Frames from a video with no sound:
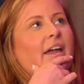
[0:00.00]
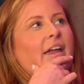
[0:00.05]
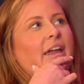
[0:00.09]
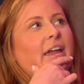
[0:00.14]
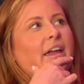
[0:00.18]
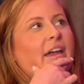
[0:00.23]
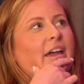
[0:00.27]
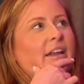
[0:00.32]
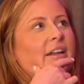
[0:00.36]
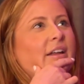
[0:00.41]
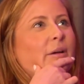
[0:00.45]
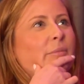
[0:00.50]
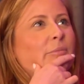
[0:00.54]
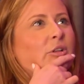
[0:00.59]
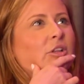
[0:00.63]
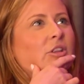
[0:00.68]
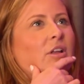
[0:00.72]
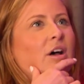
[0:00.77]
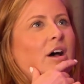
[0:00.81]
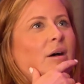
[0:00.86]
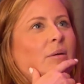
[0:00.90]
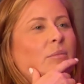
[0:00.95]
and I'm
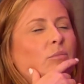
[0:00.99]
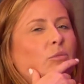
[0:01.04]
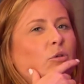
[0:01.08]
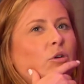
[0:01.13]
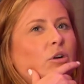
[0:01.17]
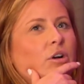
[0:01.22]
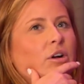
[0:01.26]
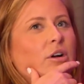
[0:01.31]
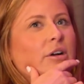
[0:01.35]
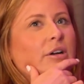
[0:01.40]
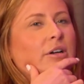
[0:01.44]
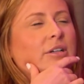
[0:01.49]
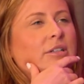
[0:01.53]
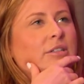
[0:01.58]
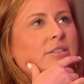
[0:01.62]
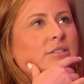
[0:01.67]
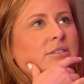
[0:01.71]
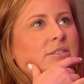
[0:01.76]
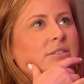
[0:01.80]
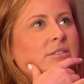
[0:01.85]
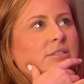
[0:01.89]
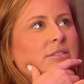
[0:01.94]
a lot more
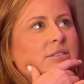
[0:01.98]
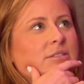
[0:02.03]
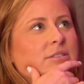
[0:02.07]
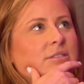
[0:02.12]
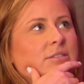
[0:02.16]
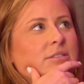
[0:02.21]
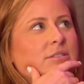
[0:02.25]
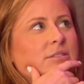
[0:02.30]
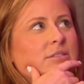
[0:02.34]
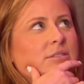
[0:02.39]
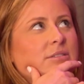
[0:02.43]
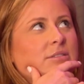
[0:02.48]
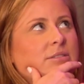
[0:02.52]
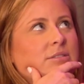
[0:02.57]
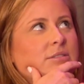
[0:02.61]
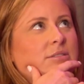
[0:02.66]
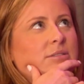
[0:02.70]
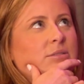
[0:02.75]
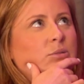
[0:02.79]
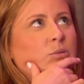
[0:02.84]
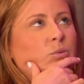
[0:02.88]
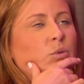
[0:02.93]

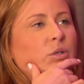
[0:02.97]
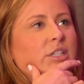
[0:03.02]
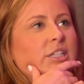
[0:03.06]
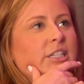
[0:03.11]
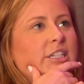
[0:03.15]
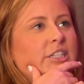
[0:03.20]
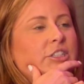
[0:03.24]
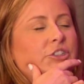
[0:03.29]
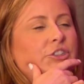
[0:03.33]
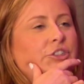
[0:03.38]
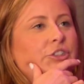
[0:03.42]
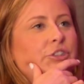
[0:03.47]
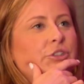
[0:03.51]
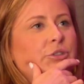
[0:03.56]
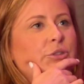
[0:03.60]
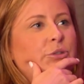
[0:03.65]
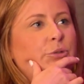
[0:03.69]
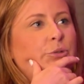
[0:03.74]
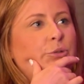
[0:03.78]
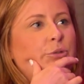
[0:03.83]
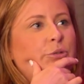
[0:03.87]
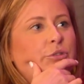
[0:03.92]
willing
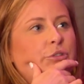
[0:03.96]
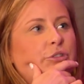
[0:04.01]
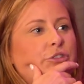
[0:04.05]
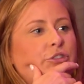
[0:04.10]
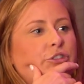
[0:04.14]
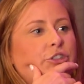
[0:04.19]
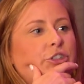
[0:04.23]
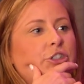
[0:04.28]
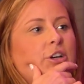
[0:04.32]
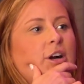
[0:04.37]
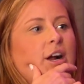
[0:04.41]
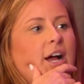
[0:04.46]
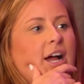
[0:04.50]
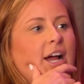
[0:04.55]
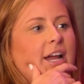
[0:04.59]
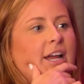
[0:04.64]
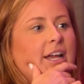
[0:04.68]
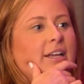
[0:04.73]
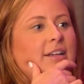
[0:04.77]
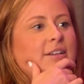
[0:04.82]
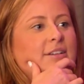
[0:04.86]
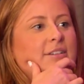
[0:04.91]
to
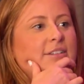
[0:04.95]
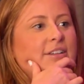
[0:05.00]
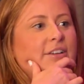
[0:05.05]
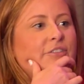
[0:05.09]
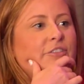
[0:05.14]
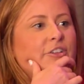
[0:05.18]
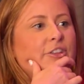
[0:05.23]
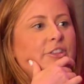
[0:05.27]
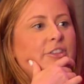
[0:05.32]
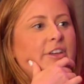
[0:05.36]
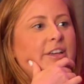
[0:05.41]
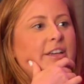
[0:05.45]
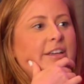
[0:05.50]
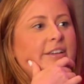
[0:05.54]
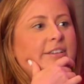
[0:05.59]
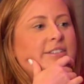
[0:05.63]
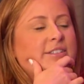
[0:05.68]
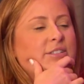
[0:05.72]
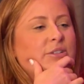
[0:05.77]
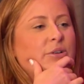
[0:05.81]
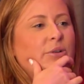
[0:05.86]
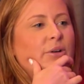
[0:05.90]
try different
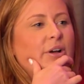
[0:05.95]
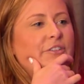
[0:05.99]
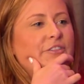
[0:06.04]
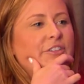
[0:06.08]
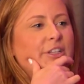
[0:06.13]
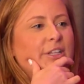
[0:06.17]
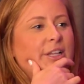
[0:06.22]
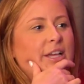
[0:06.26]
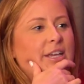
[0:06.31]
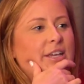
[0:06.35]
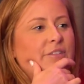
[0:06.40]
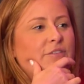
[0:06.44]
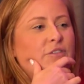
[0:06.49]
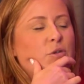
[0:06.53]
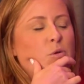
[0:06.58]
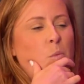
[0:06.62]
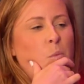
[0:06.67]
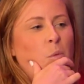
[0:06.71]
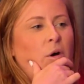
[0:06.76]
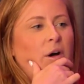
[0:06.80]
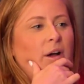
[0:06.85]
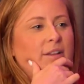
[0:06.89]
things. So I feel if
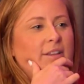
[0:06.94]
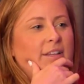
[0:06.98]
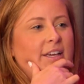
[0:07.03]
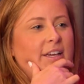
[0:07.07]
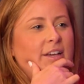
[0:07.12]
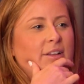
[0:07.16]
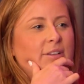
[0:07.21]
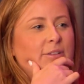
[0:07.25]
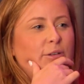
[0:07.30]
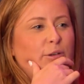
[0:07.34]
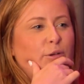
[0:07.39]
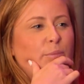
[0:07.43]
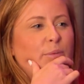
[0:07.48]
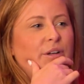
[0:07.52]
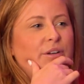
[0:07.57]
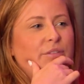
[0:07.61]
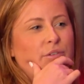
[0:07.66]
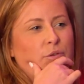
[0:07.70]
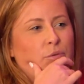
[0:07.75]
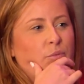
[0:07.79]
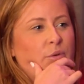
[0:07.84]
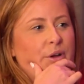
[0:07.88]
you want a little
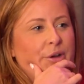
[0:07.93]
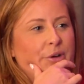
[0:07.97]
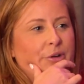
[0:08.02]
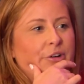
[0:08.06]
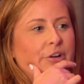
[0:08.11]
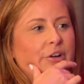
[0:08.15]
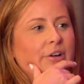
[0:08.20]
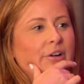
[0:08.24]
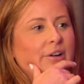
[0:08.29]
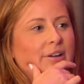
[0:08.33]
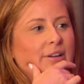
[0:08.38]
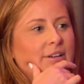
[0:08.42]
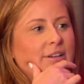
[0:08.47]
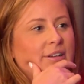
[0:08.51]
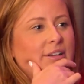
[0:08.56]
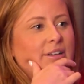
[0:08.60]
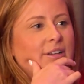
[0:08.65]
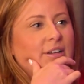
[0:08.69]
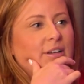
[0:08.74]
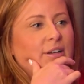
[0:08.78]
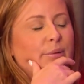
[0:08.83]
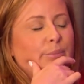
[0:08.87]
bit of a weirder,
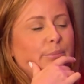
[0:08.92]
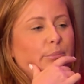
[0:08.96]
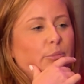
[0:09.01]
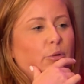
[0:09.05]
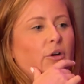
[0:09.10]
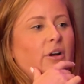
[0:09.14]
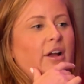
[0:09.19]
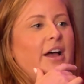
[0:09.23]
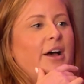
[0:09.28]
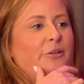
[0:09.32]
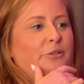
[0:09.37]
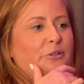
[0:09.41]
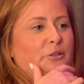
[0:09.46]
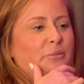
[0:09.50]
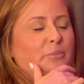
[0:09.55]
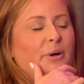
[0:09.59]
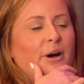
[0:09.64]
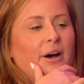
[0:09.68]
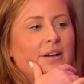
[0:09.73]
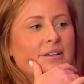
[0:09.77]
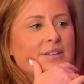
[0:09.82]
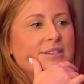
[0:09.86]
more out of
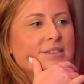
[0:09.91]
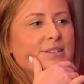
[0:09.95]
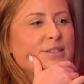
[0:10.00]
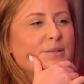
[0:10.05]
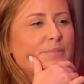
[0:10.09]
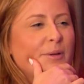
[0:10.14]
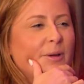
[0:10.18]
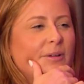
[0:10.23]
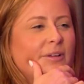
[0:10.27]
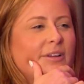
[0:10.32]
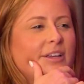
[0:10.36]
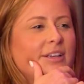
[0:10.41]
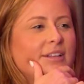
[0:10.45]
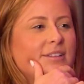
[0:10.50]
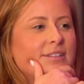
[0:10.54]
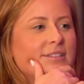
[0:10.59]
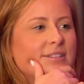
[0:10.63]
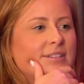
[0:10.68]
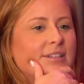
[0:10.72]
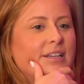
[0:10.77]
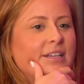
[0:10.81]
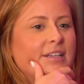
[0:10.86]
the box
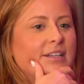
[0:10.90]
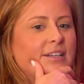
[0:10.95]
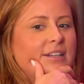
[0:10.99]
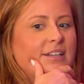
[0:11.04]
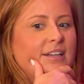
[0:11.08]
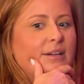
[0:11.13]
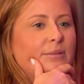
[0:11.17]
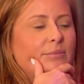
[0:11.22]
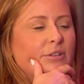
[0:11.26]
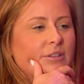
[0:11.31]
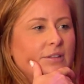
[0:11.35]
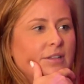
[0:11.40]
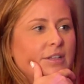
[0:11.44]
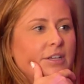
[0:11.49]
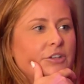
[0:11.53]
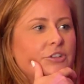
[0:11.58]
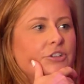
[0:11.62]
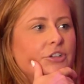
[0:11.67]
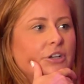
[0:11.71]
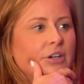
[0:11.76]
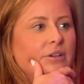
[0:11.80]
experience, come to the late